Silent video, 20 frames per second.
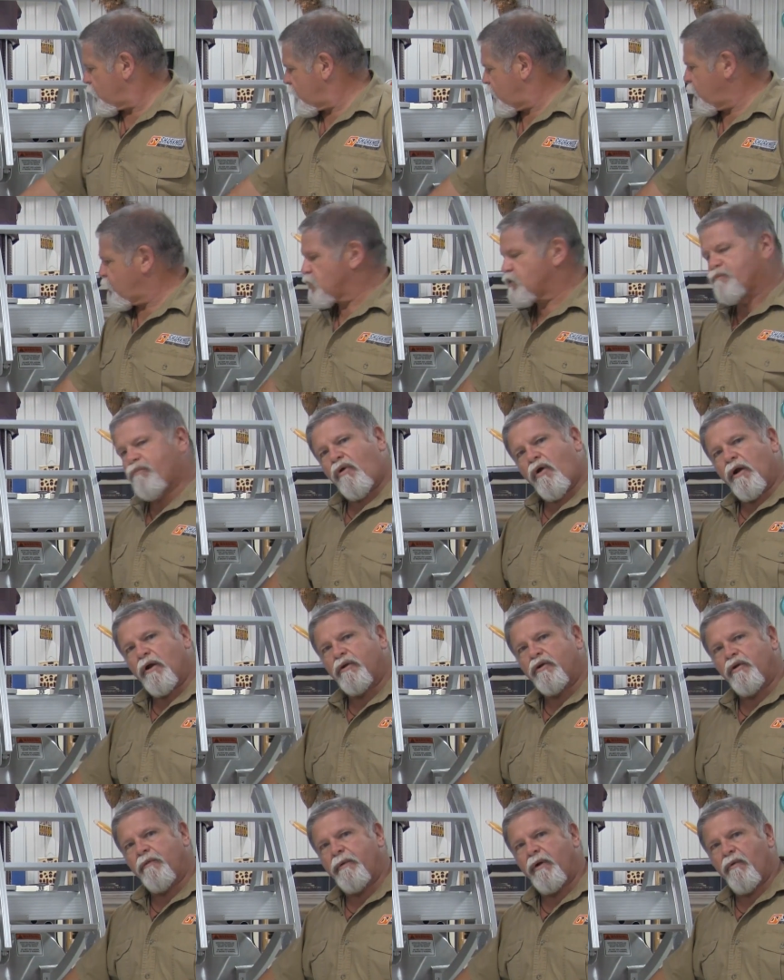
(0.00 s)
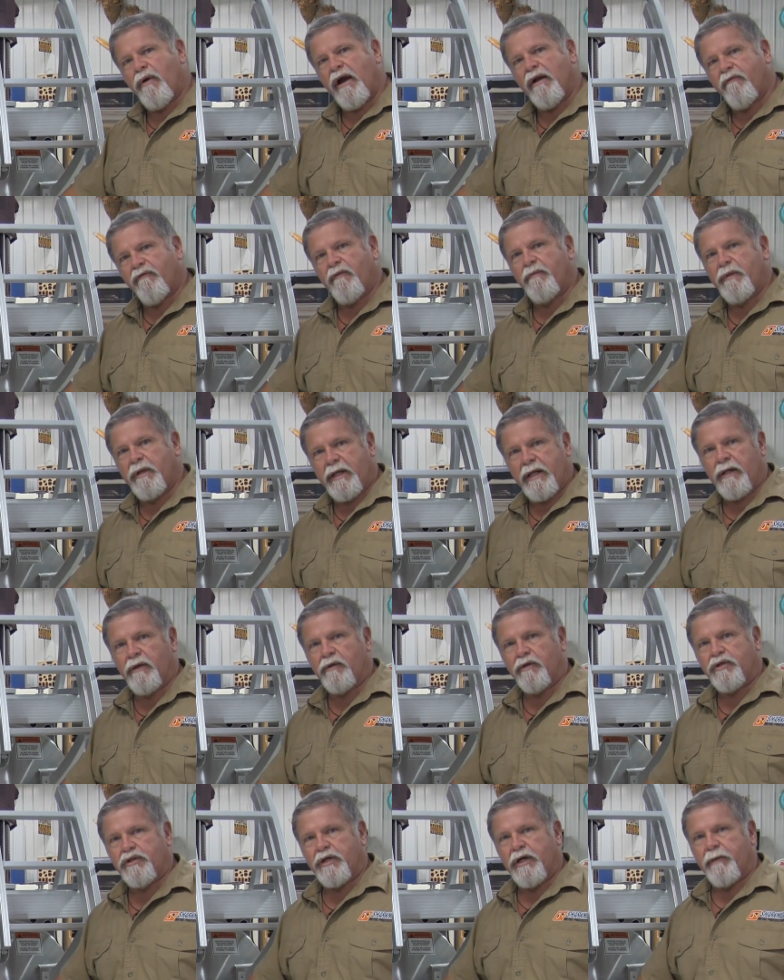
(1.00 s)
he just brought it to me right from the
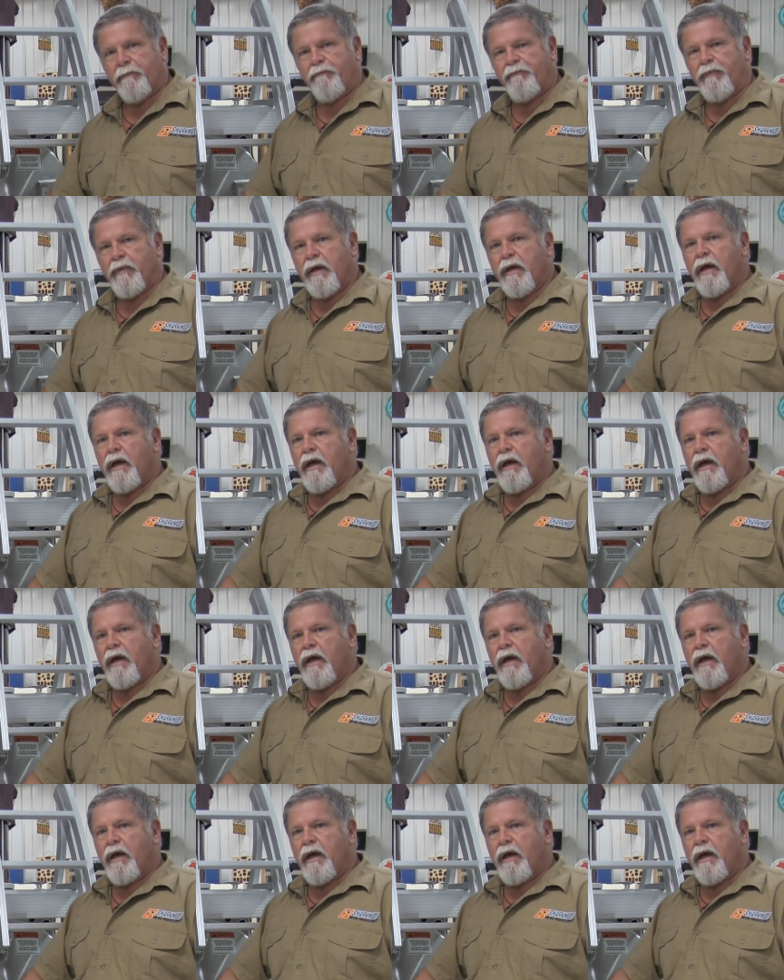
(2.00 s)
dealership.